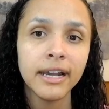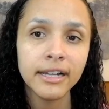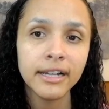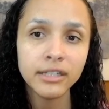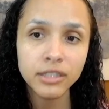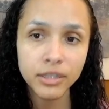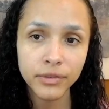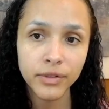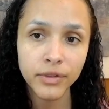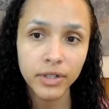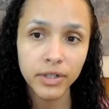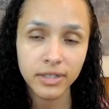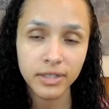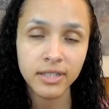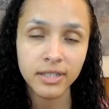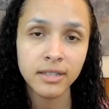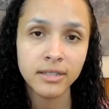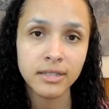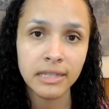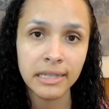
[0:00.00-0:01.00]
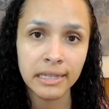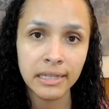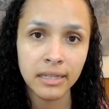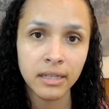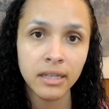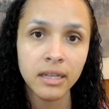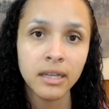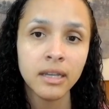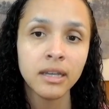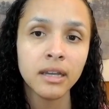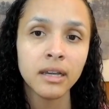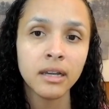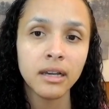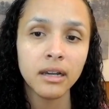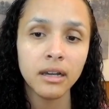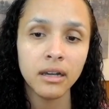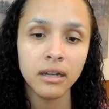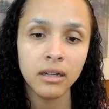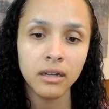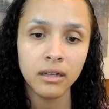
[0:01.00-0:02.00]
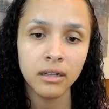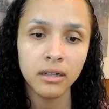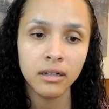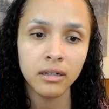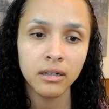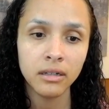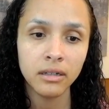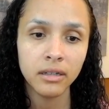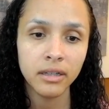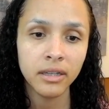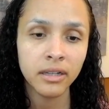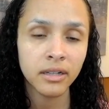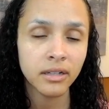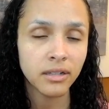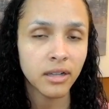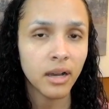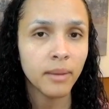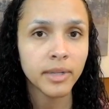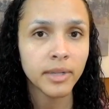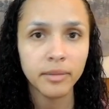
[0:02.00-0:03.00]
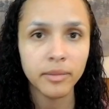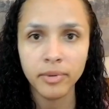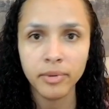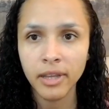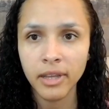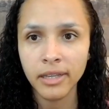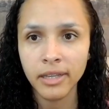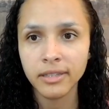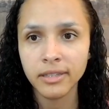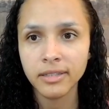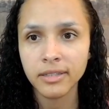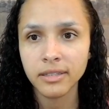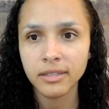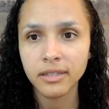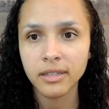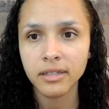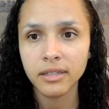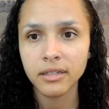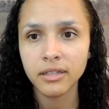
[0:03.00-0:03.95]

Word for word: Extroverted sensing uh, in a dominant place